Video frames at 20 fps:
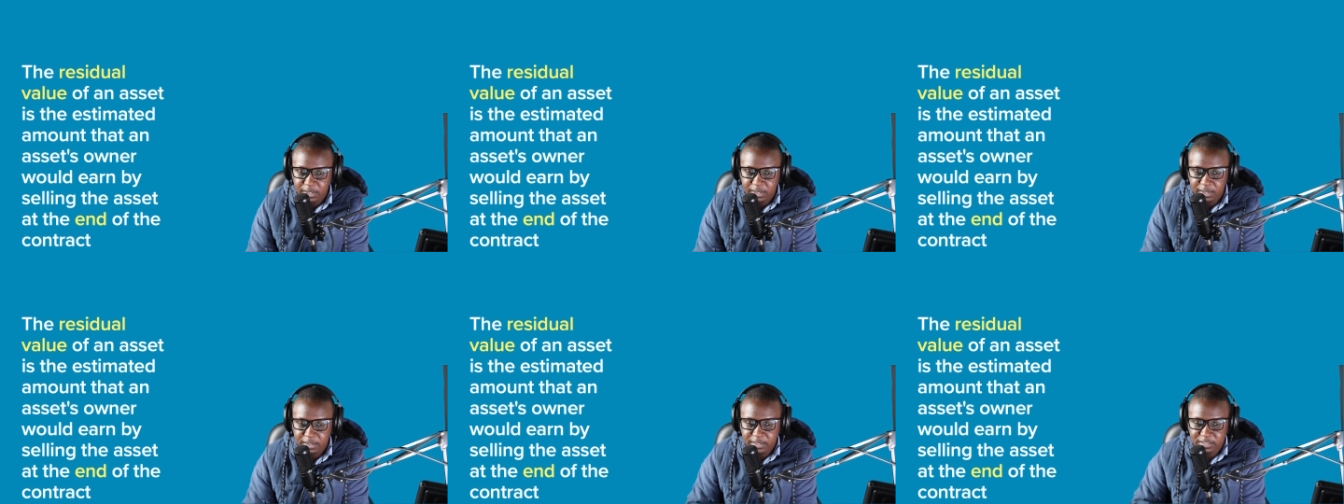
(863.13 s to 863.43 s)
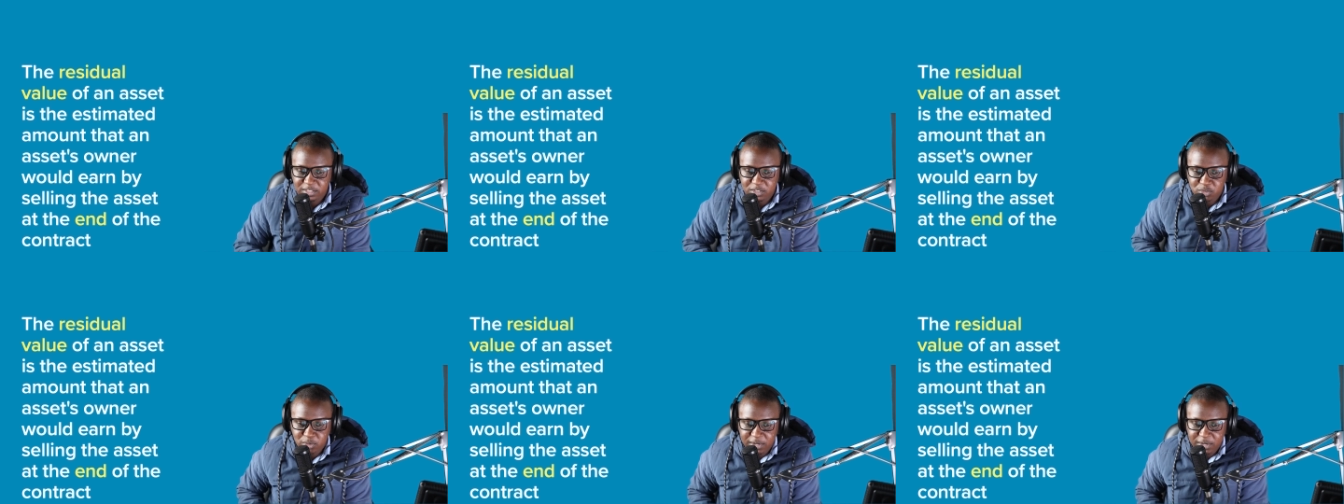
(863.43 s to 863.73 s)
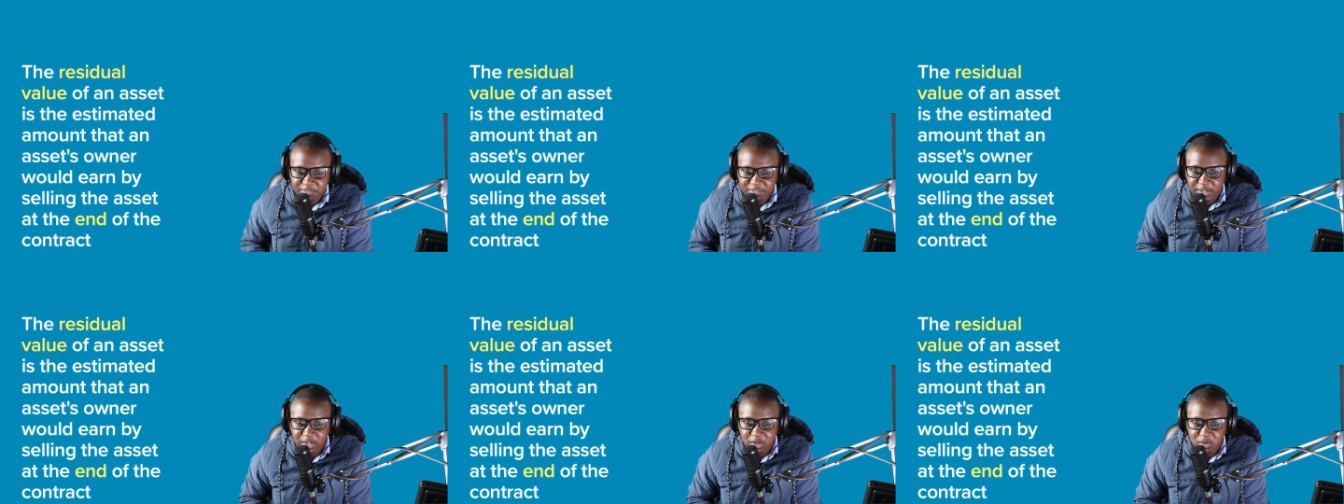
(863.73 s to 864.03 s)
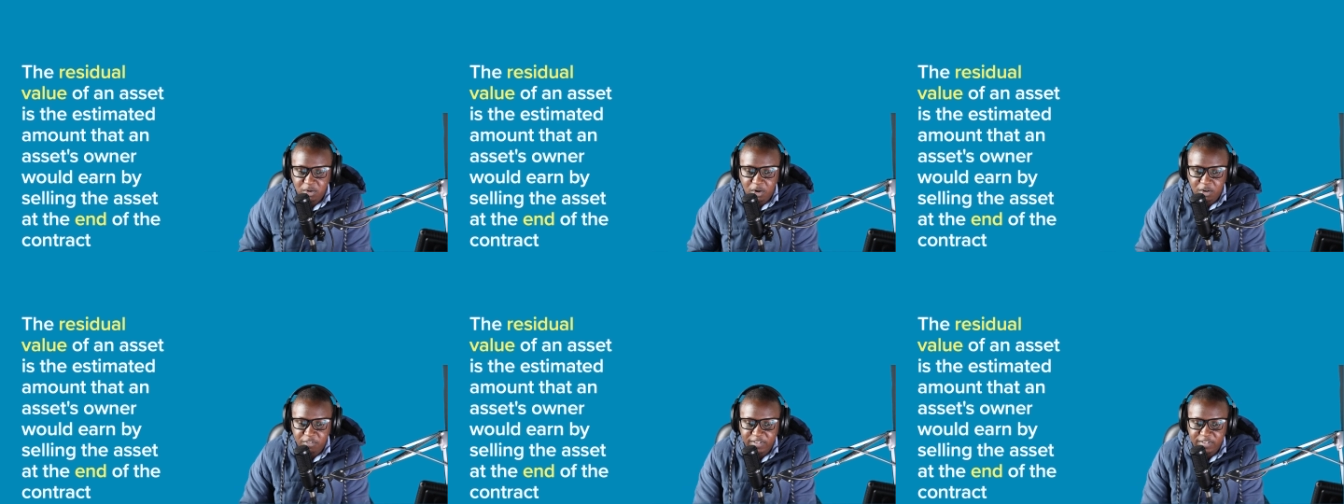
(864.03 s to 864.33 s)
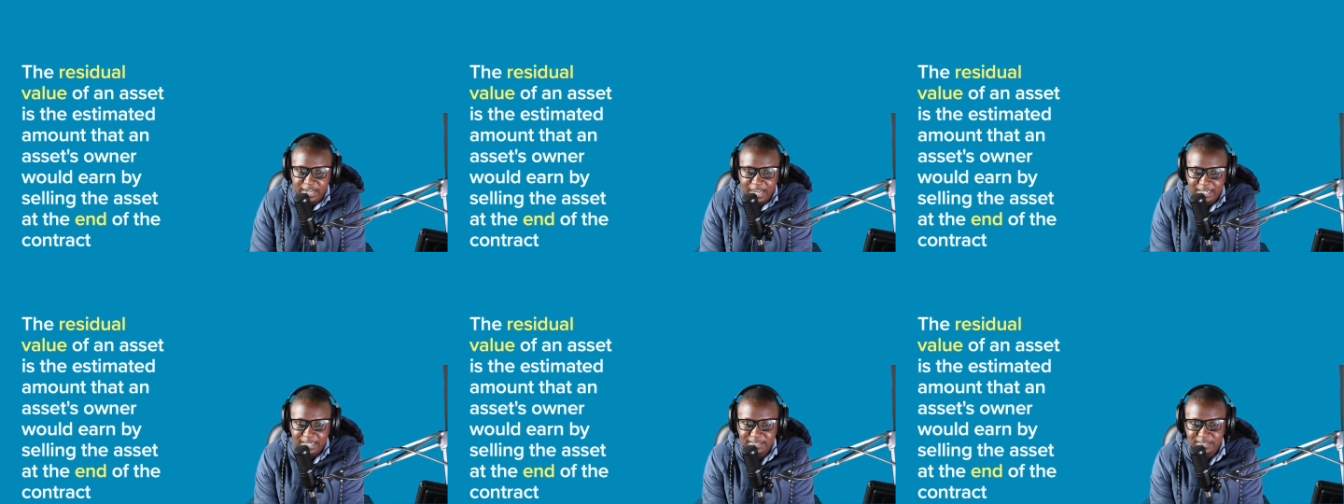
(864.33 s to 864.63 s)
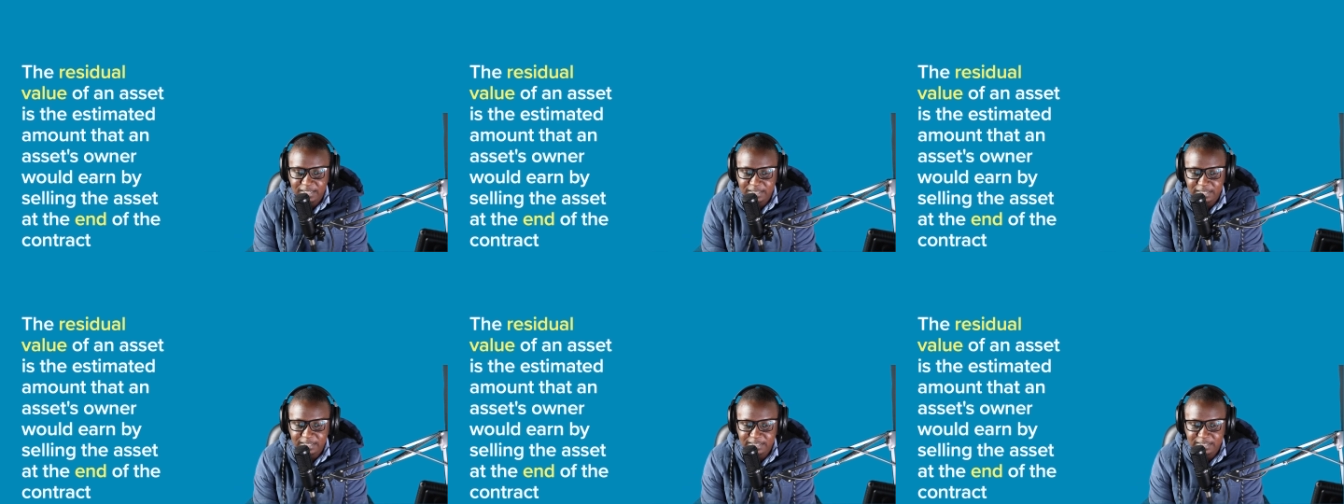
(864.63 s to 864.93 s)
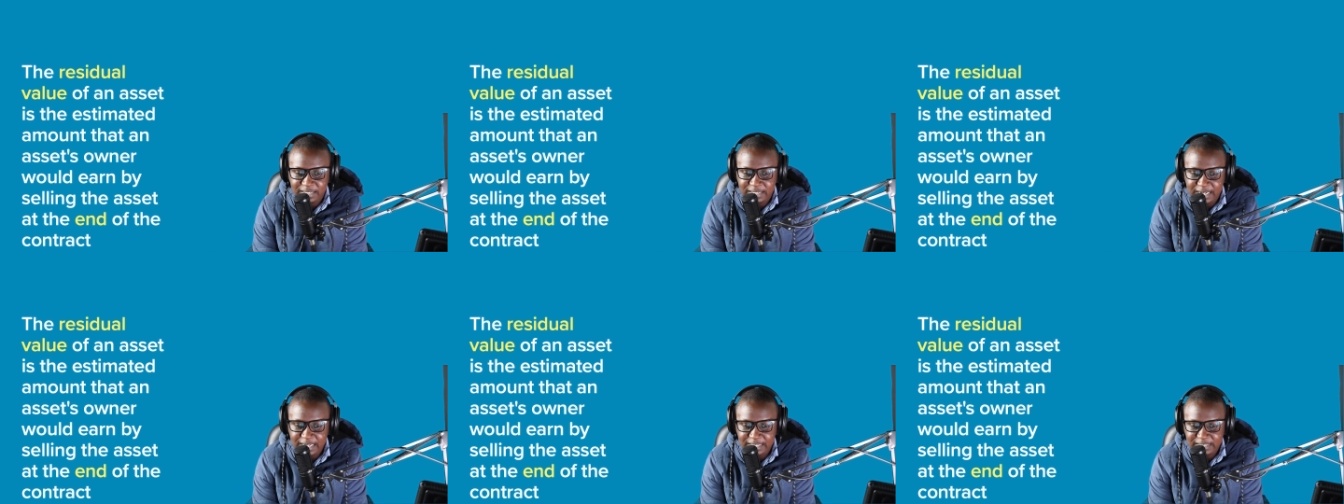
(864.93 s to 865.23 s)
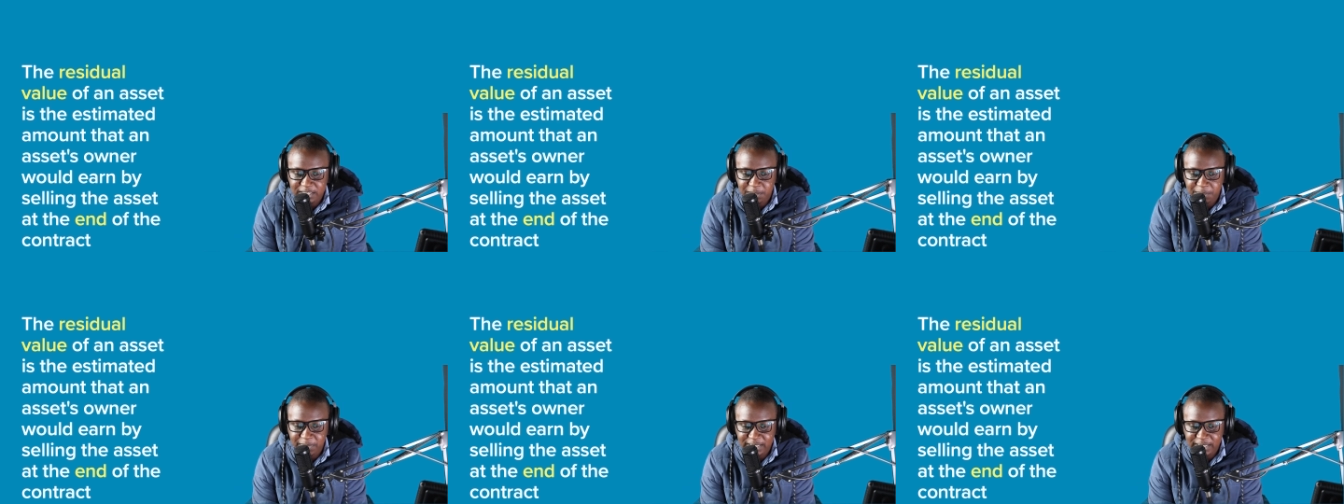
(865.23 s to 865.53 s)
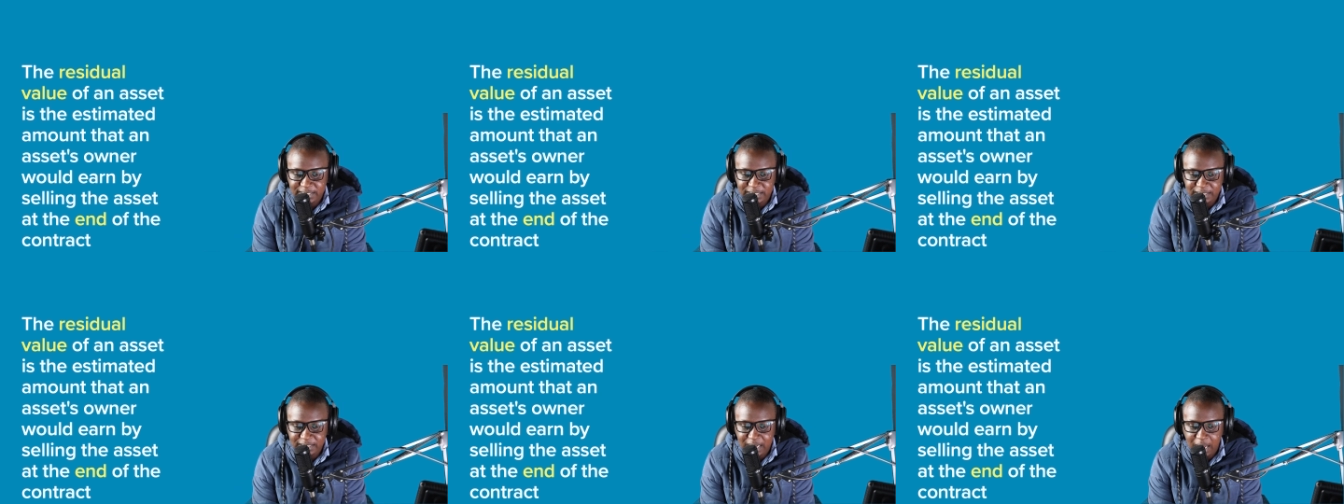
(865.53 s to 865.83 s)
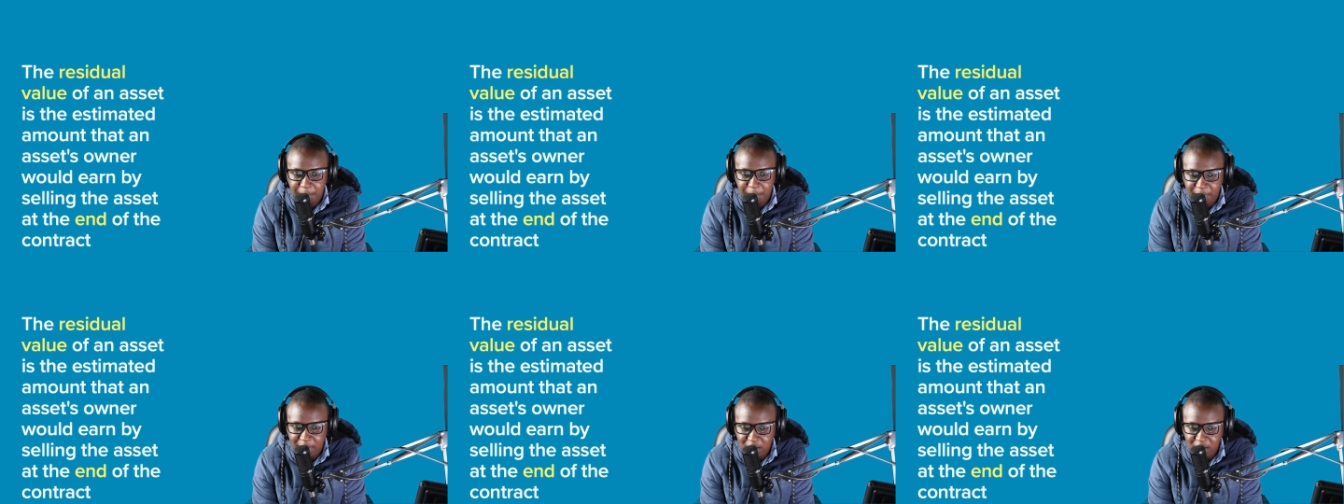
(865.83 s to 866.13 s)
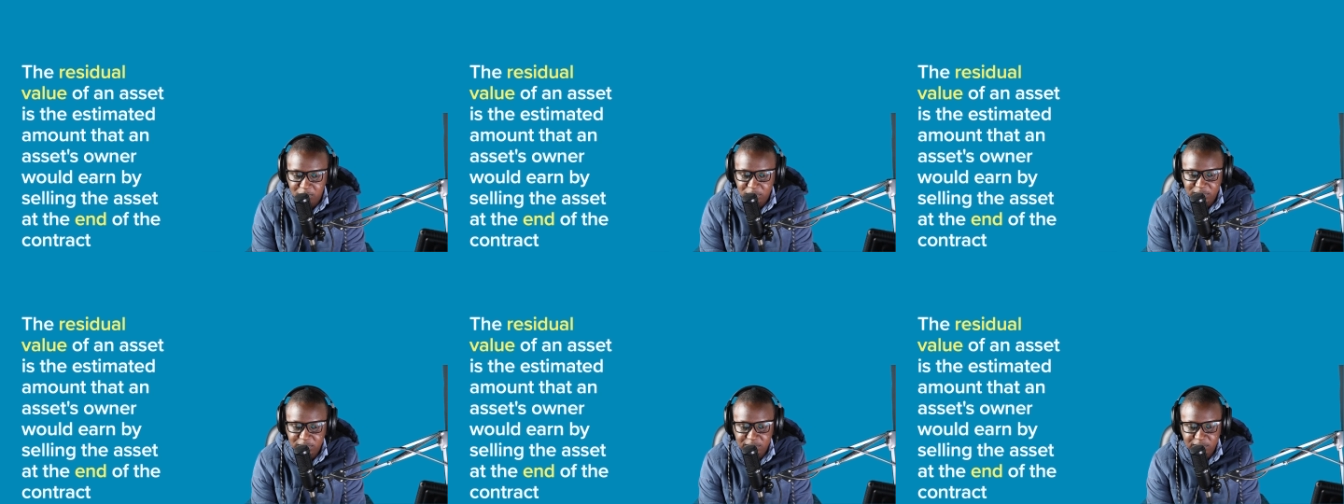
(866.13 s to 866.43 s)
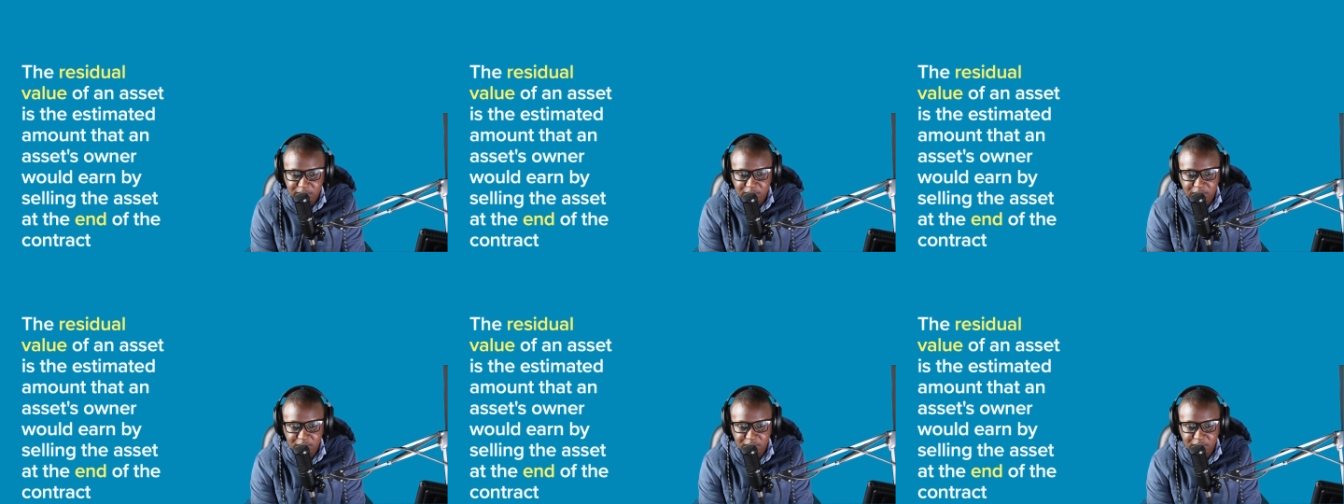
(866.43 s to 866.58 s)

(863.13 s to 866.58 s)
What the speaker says: residual value of an asset is an estimated amount